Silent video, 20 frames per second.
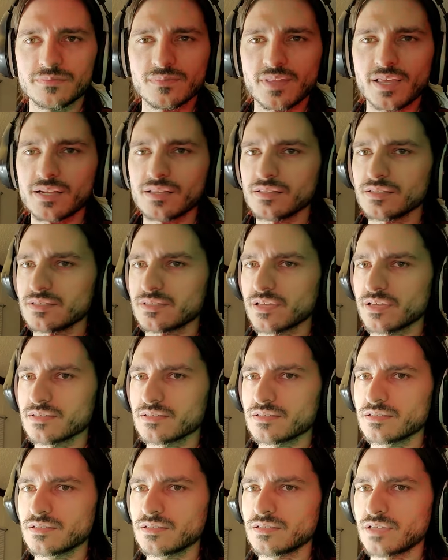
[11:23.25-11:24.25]
That at least
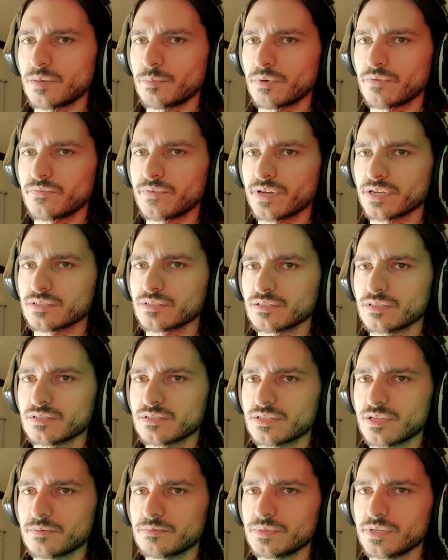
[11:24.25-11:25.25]
has some effect on the
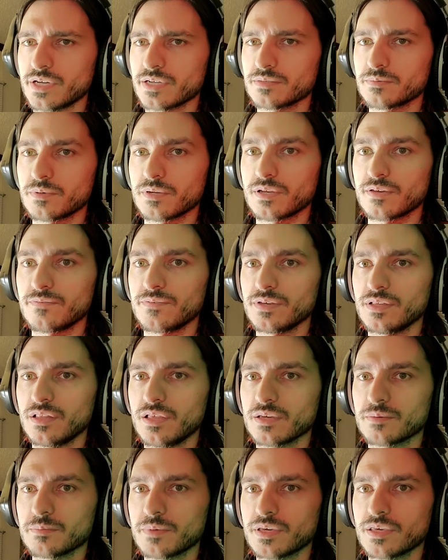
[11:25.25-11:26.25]
subject, but I feel
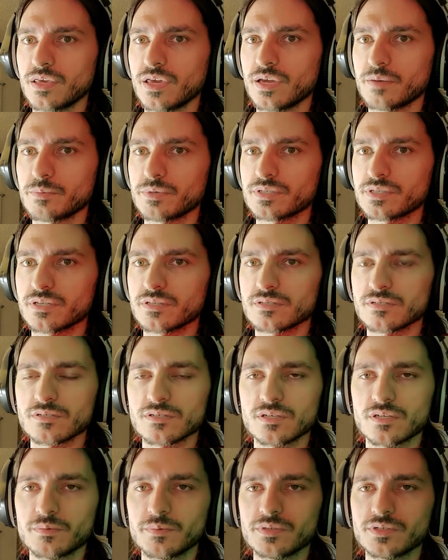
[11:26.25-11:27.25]
like my camera sensor is
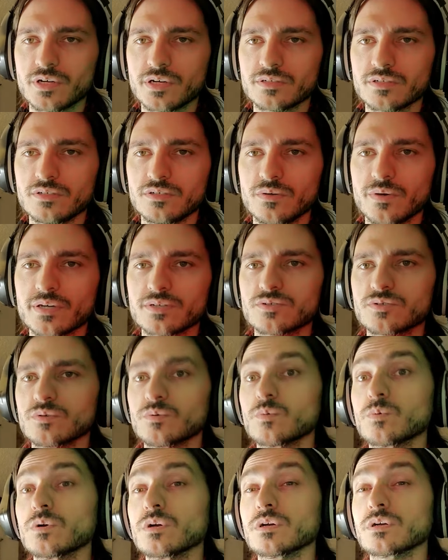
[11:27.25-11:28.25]
going to be trying to do extra
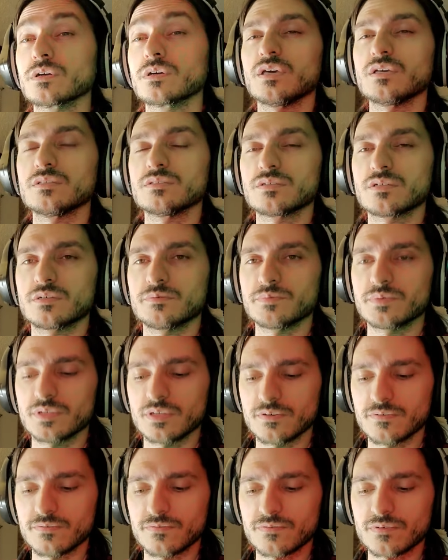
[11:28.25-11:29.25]
work in terms
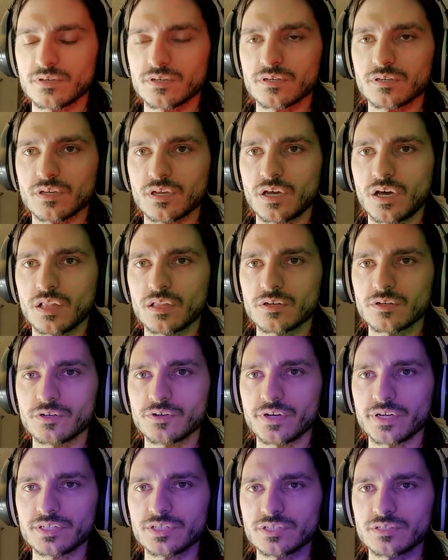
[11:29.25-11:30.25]
of color
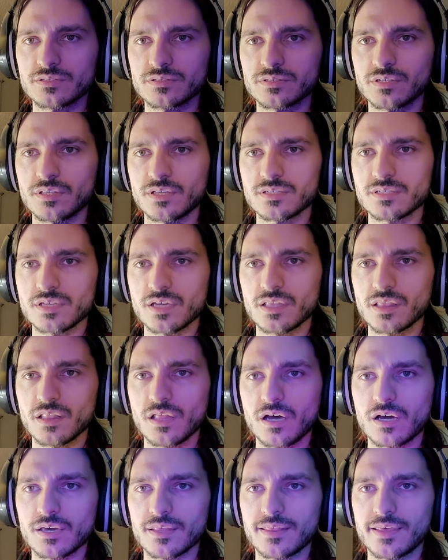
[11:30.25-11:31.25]
correction unless I
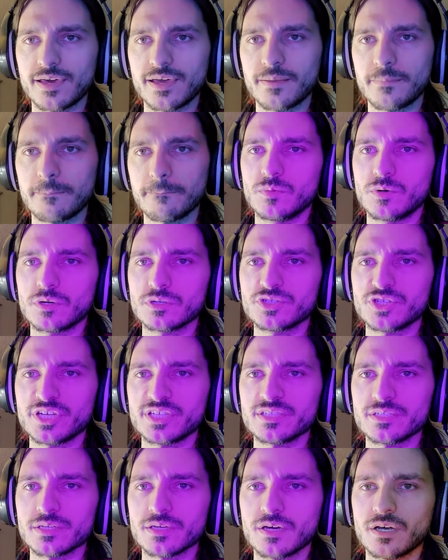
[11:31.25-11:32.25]
lock that. More
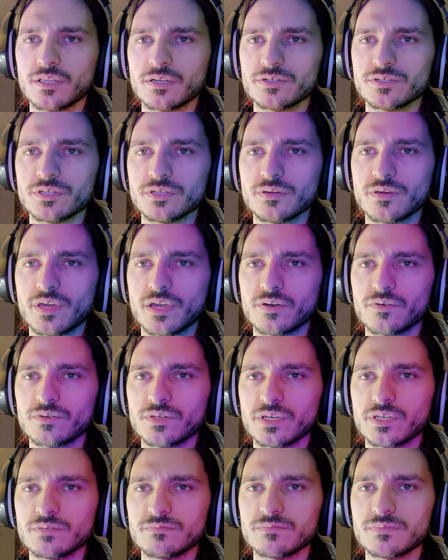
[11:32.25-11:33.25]
chasing colors that you can't
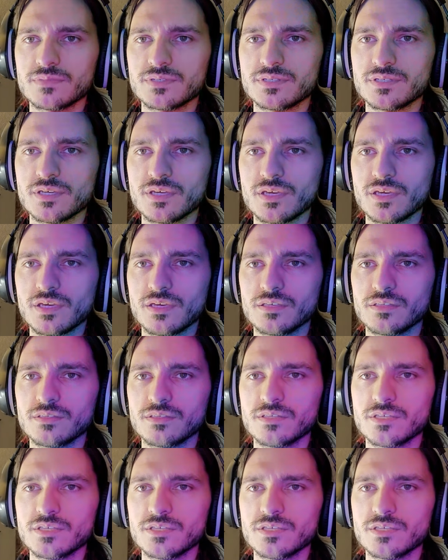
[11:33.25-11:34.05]
really see.